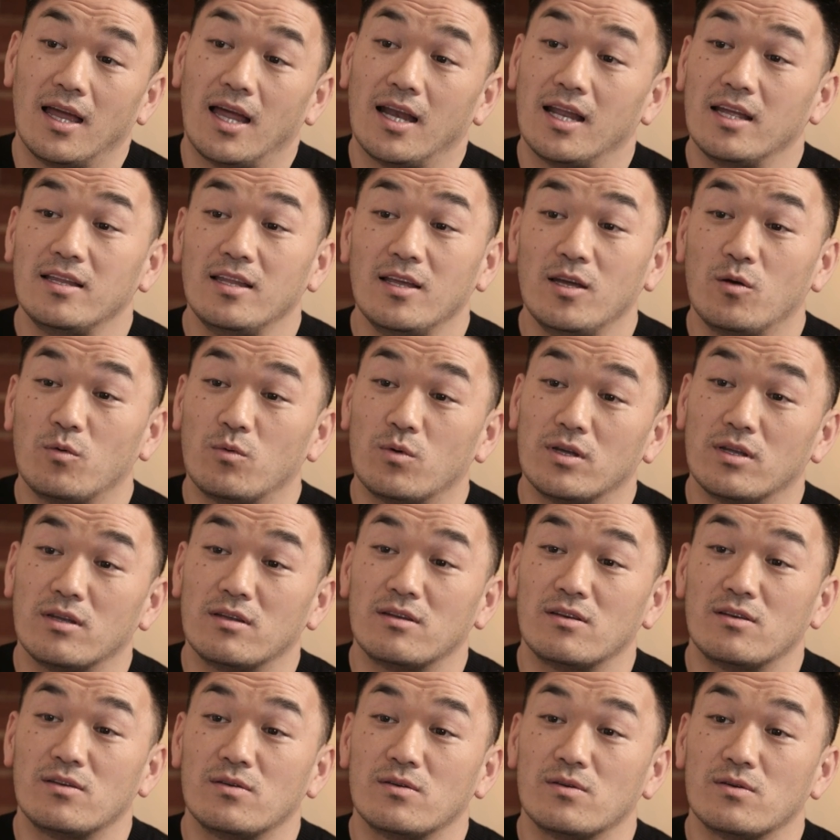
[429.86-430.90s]
And I think
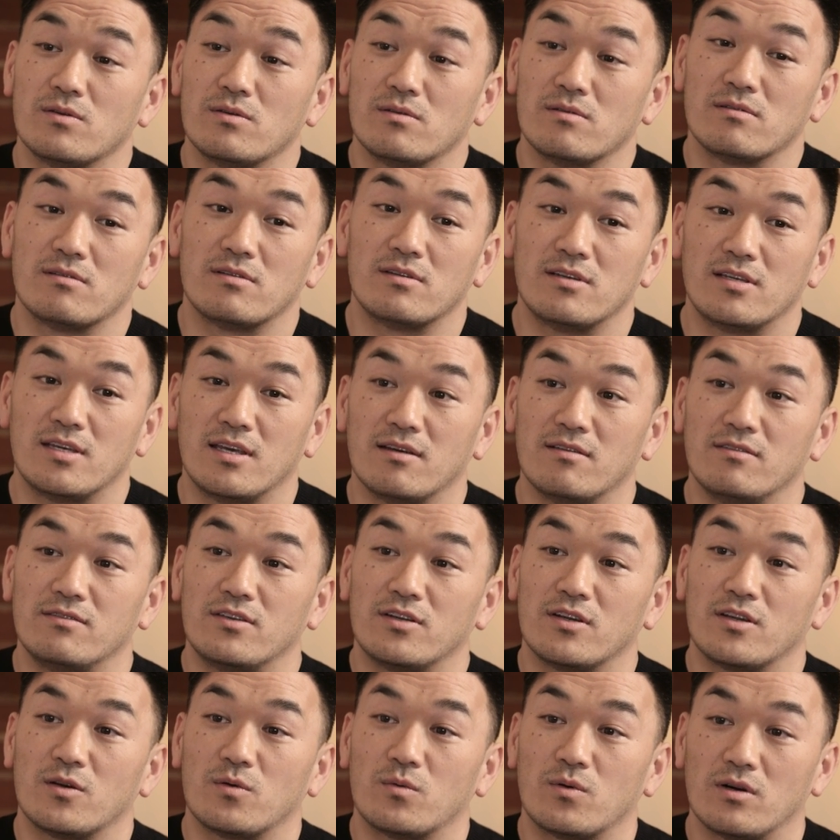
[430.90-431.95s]
when you give
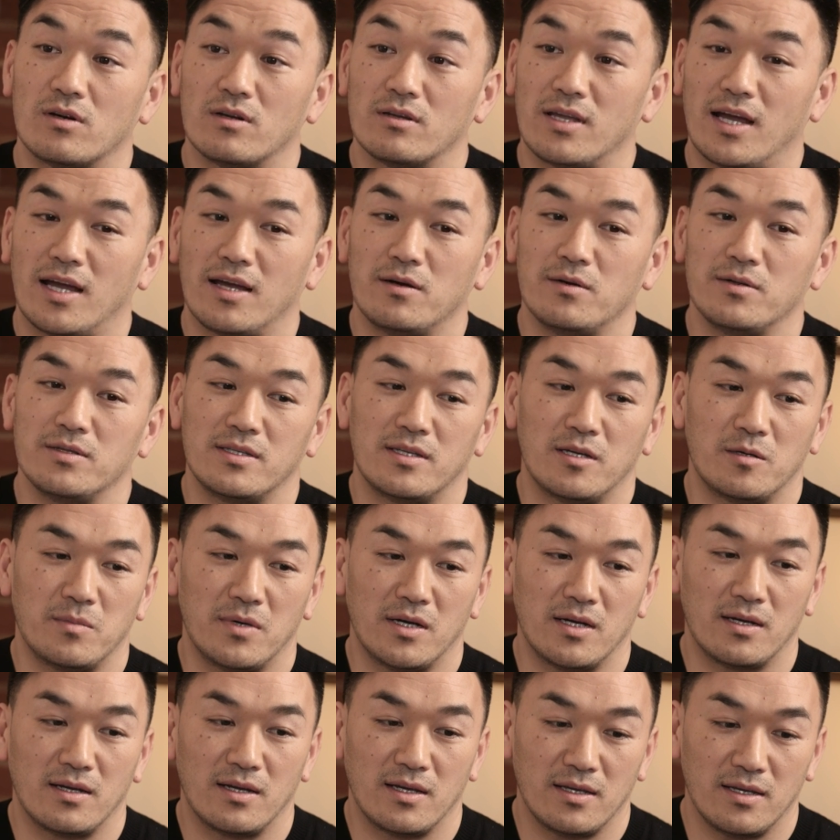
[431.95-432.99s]
to the world, I always tell
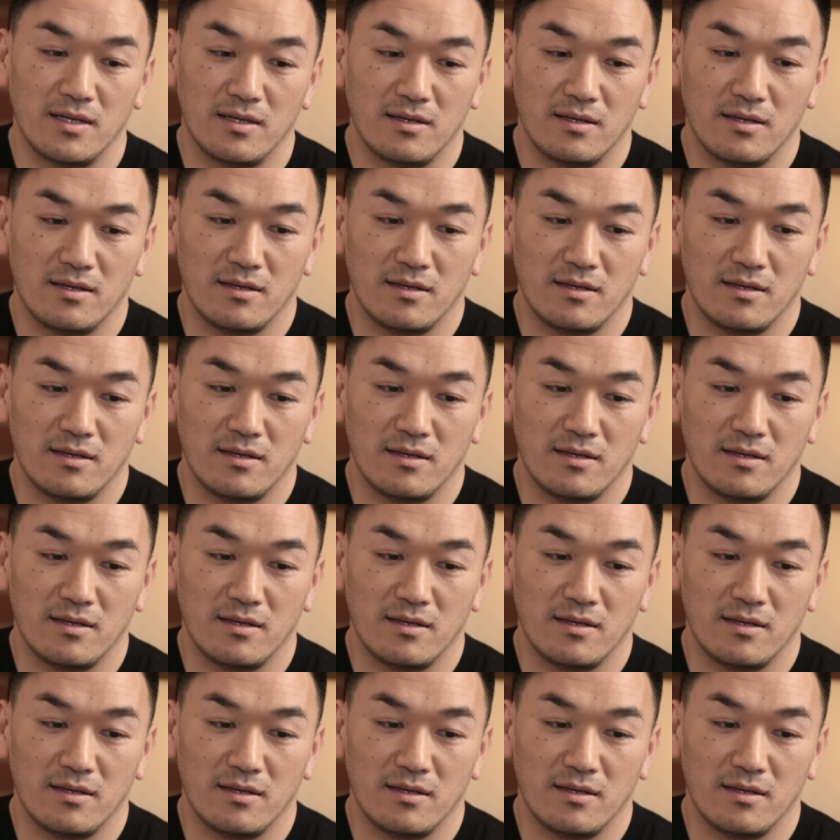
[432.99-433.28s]
my